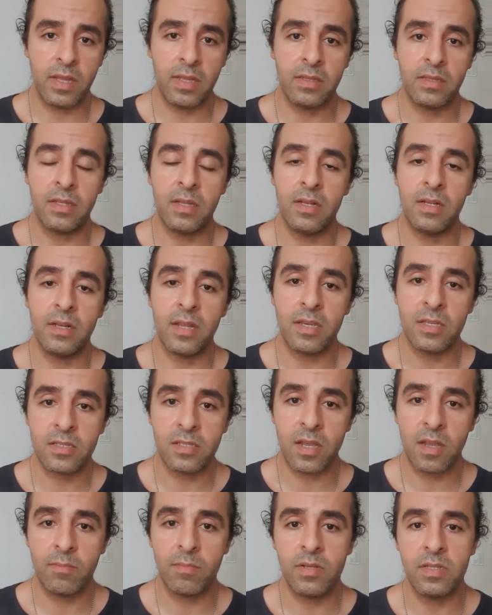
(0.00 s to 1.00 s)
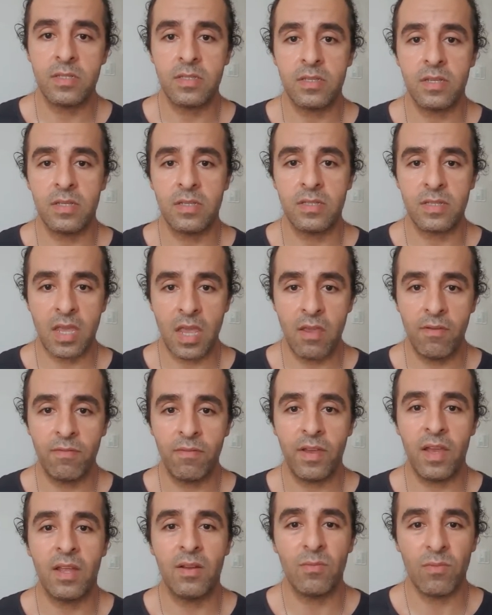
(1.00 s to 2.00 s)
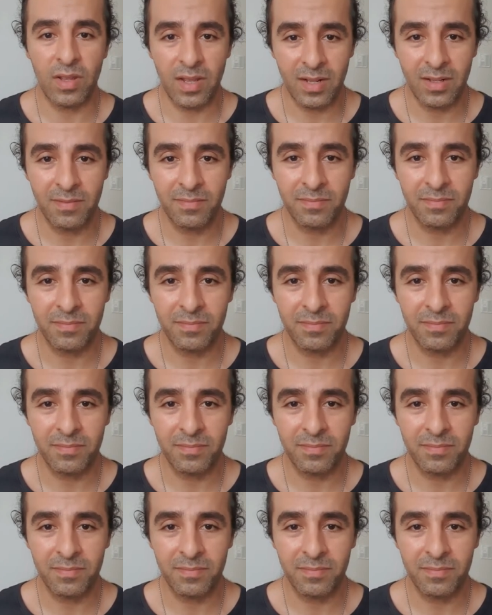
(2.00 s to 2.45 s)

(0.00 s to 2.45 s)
Until next time, please stay safe and well.